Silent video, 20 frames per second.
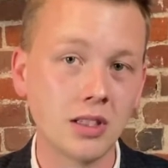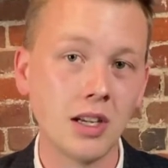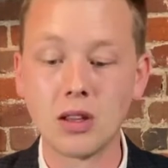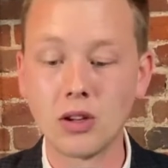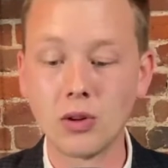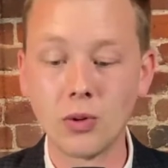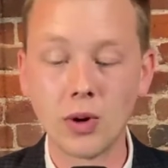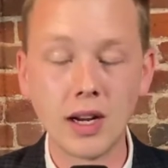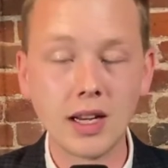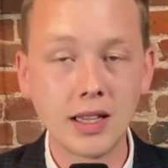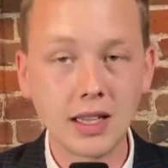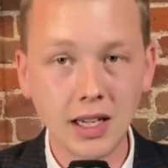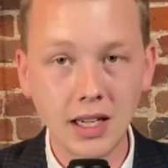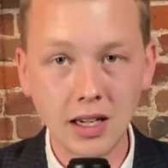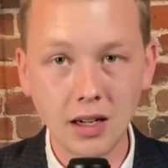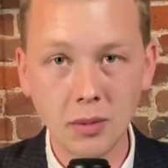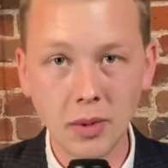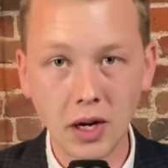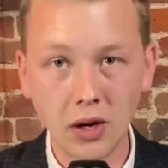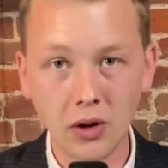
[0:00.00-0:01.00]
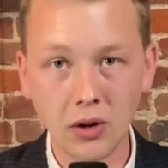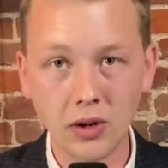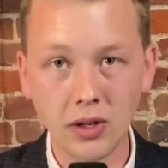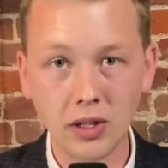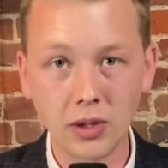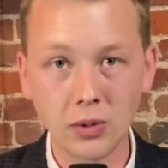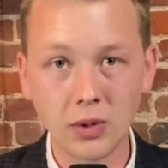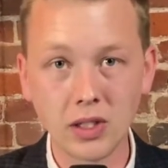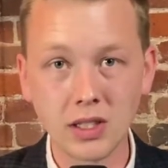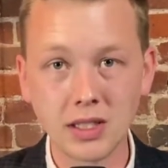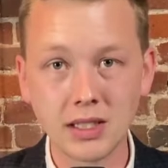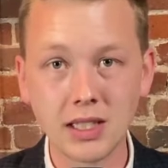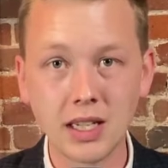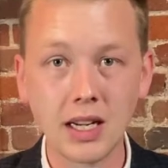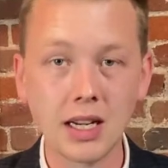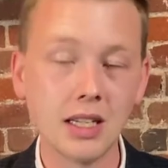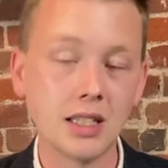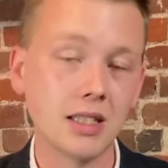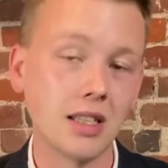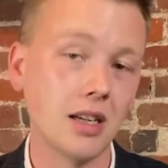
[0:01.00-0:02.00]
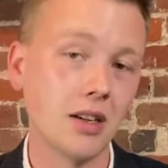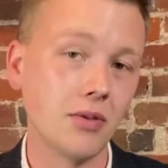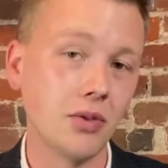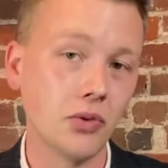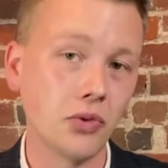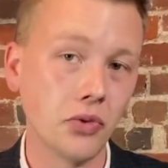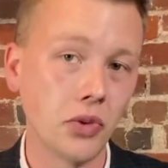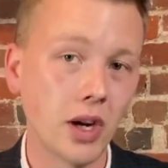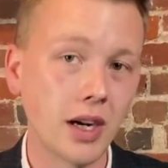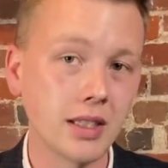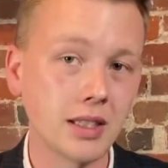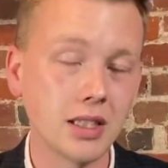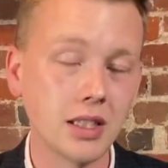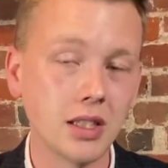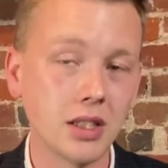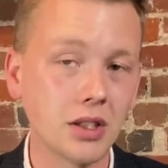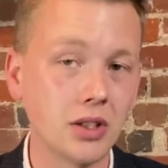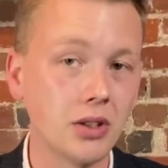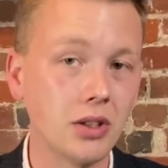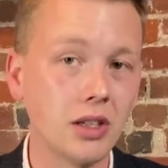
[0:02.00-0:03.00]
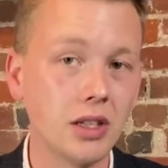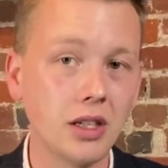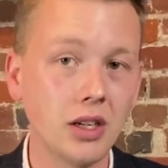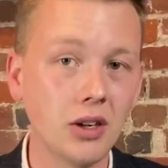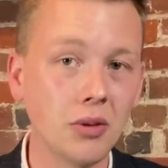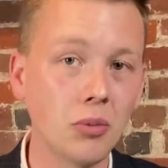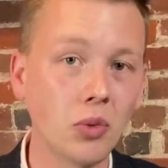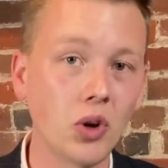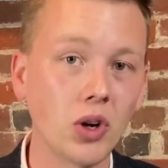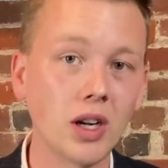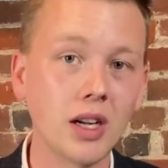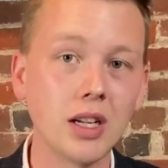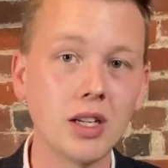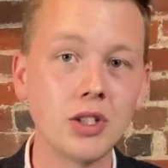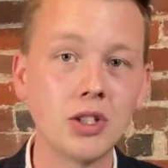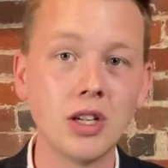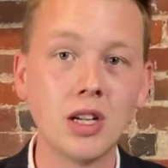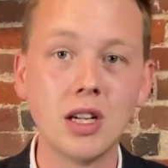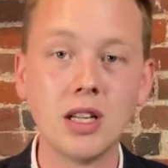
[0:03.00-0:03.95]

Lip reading: The great thing about owning real estate is that if you've locked in a 30-year mortgage,